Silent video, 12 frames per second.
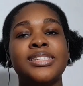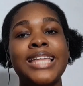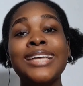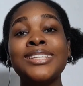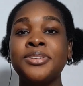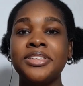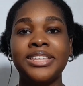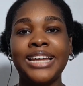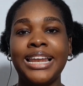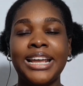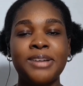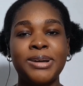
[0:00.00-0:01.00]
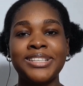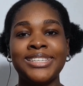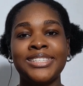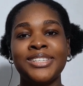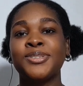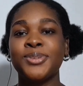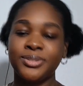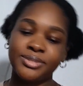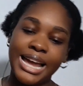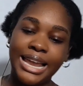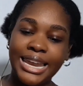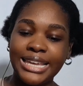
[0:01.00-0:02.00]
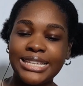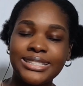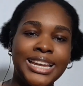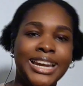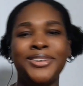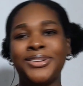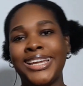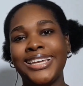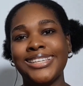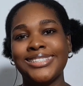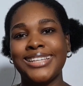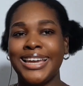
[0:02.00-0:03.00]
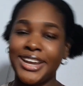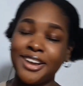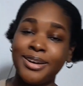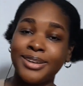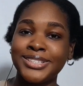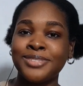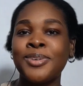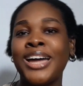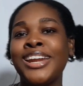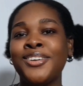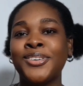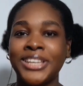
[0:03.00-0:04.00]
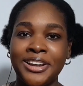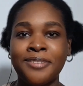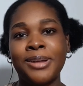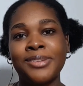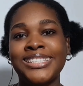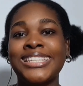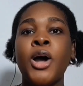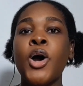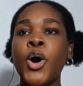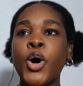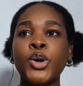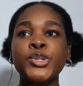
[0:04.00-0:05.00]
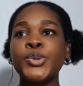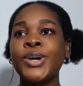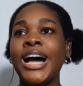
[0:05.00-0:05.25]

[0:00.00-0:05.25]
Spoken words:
That's the only thing I like about this thing. So I like it and I don't like it. I care about it and I don't care about it. Also,